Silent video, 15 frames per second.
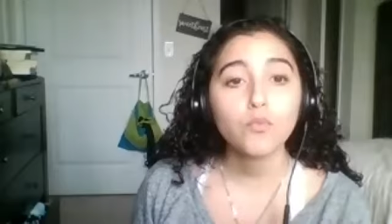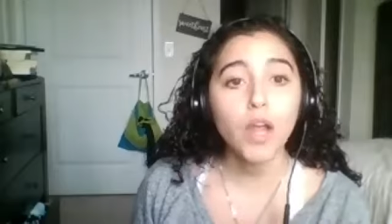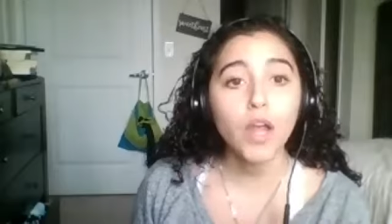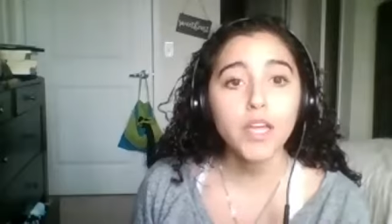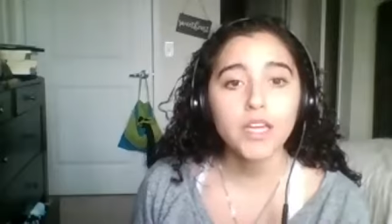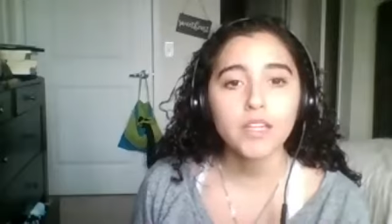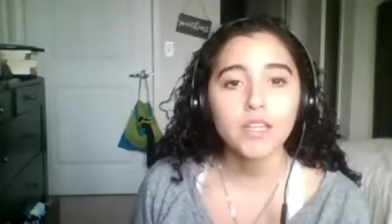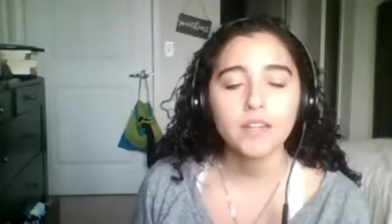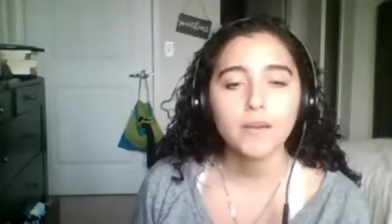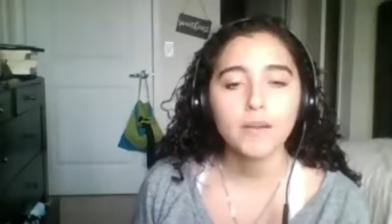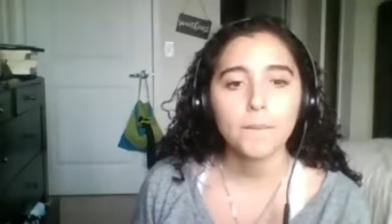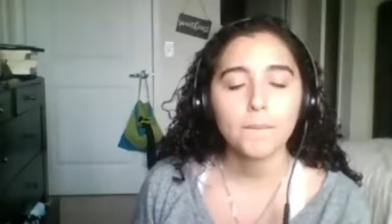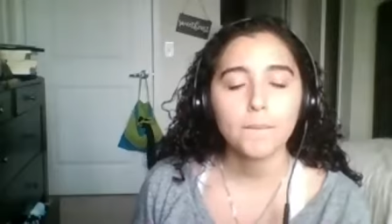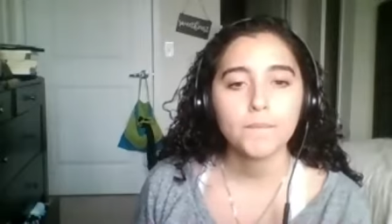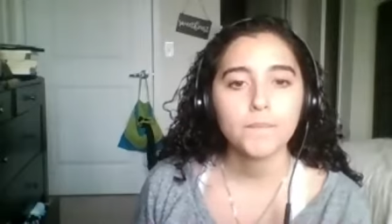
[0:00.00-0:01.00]
can just watch that
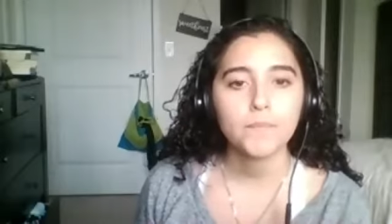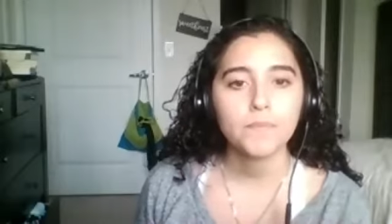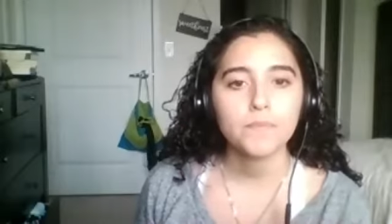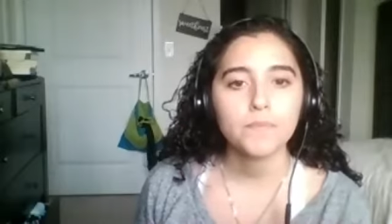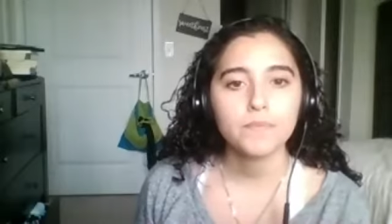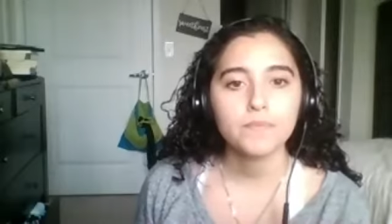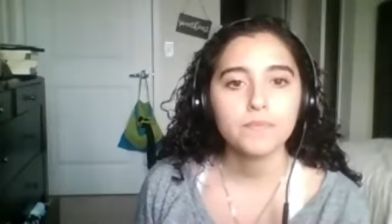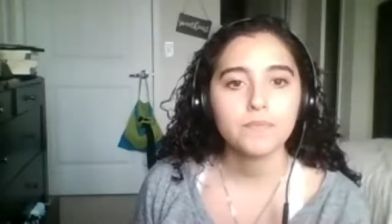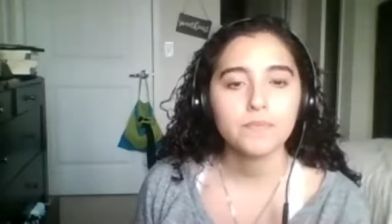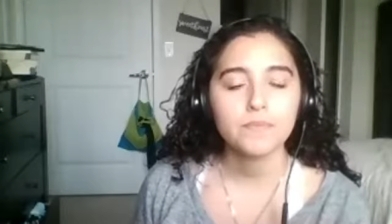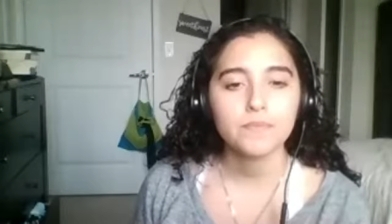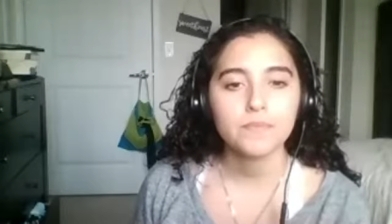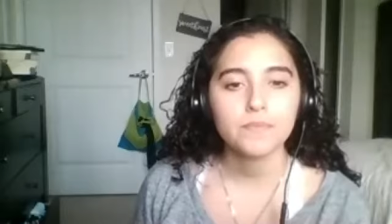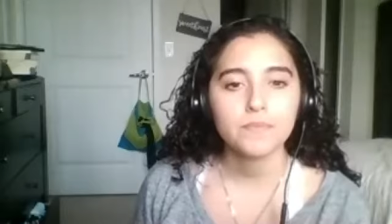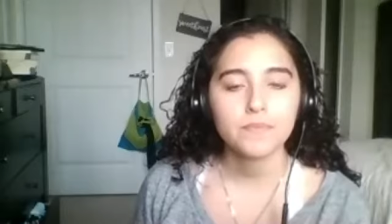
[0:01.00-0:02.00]
episode alone. And I
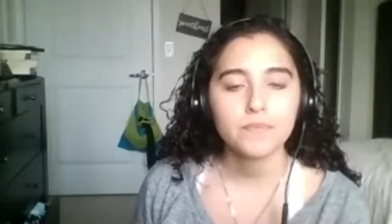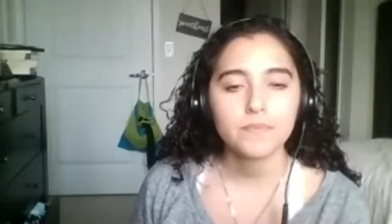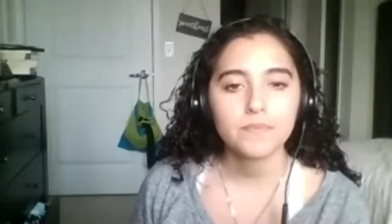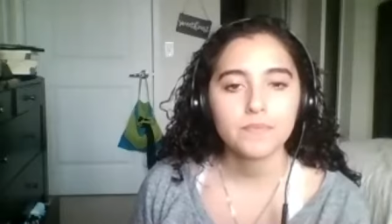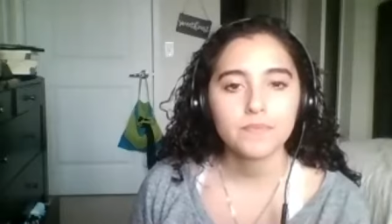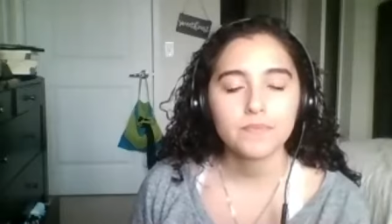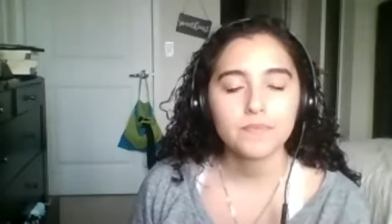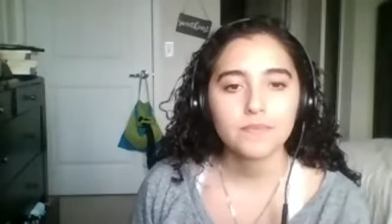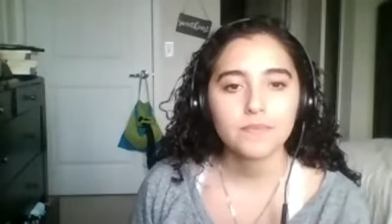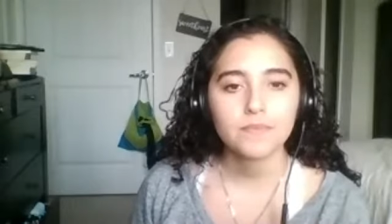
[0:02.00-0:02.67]
really, really liked